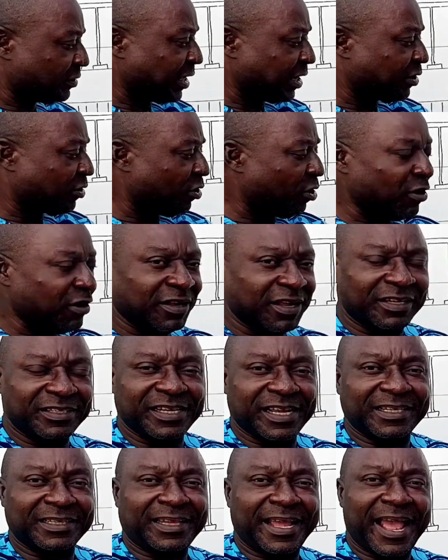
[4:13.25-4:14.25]
take
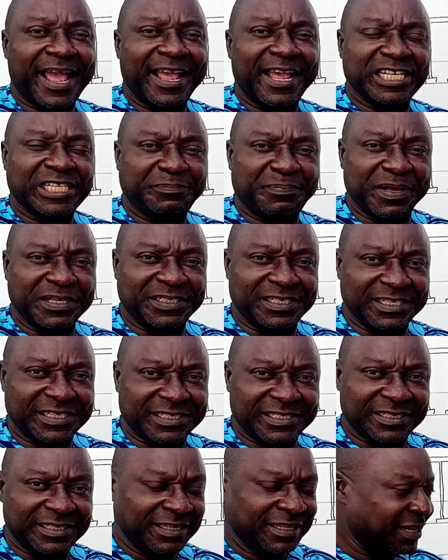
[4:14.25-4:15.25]
the entire
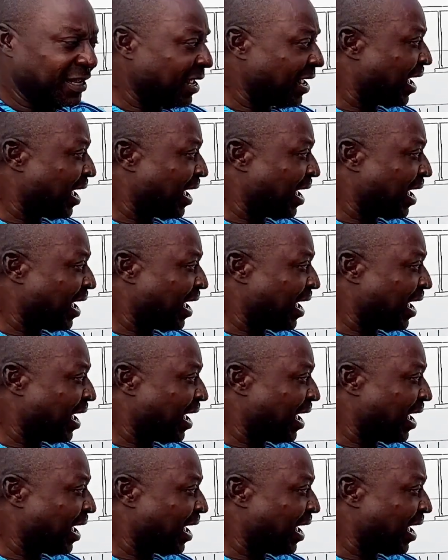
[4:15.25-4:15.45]
expenses